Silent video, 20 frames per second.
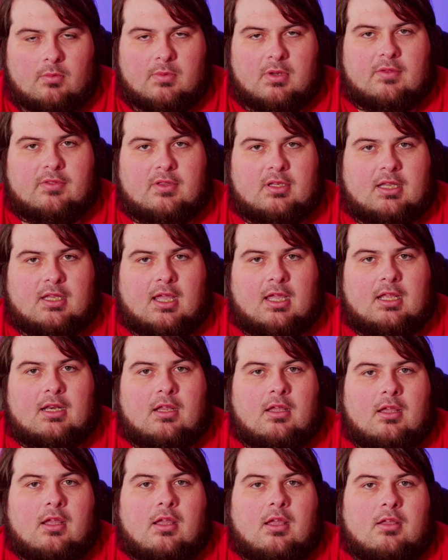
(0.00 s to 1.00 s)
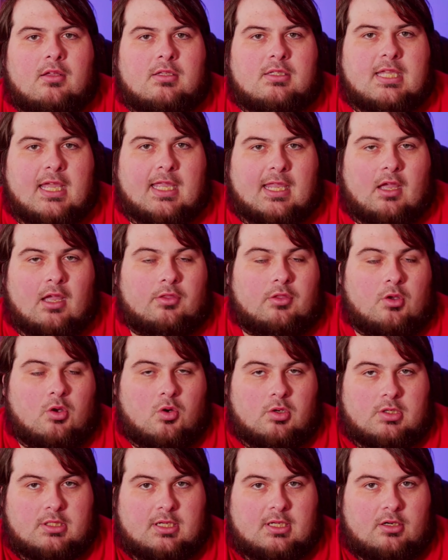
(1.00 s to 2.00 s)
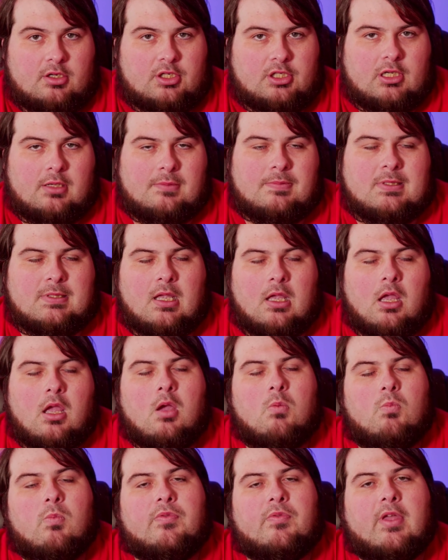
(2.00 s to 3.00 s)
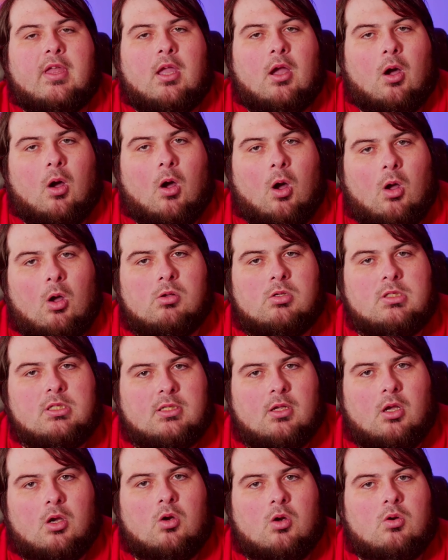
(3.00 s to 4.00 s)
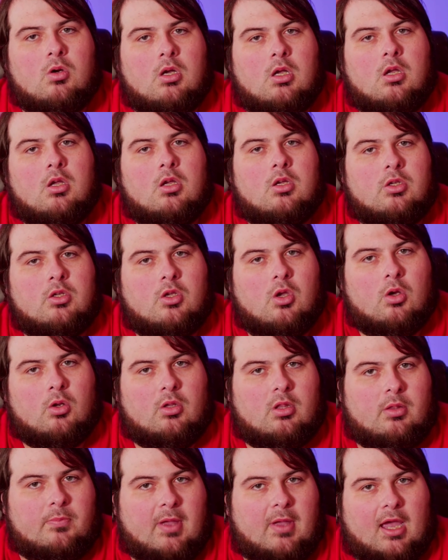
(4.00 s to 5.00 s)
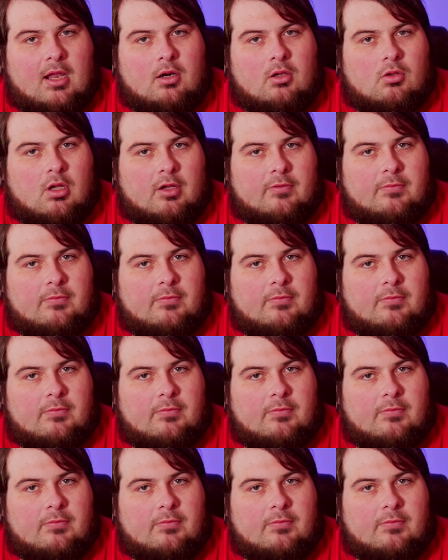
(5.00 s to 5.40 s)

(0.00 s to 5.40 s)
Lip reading: of the Dead take out the Corsair ships, but they also go to the Battle of